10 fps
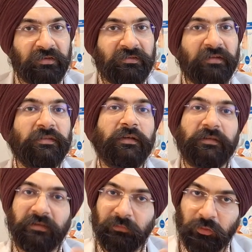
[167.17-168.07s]
days,
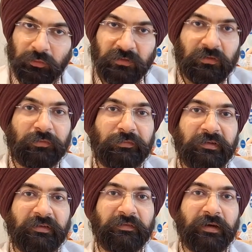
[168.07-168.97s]
some newer softwares
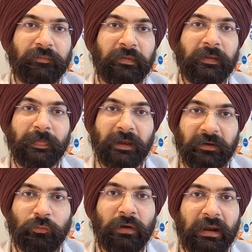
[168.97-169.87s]
have come that
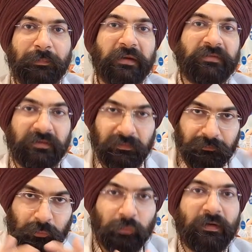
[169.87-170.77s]
do help us
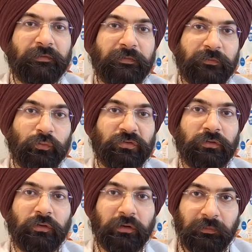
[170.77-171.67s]
improve our fusion
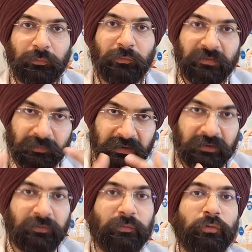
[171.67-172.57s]
or improve the ability
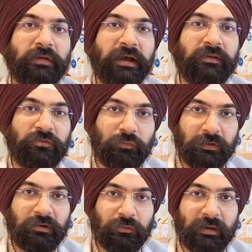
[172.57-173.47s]
of both eyes to
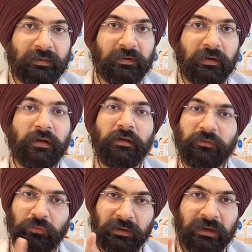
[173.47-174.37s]
work together.
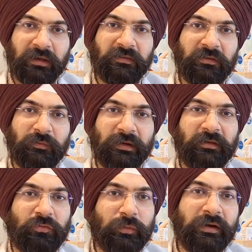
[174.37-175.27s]
So in cases where the
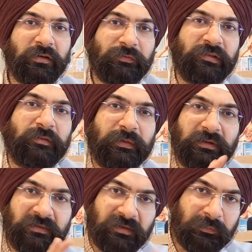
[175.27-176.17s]
squint is visible
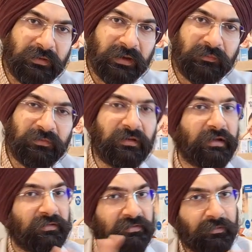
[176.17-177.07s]
sometimes
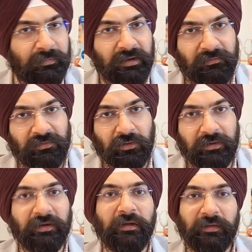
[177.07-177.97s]
and sometimes not,
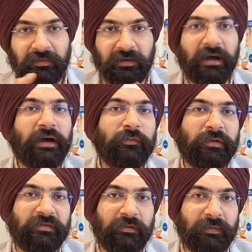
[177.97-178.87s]
there are ways
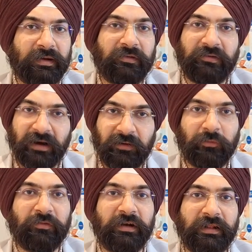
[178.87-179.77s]
that we can try to
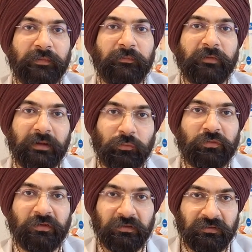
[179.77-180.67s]
treat them without
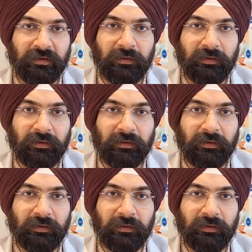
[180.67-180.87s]
surgery.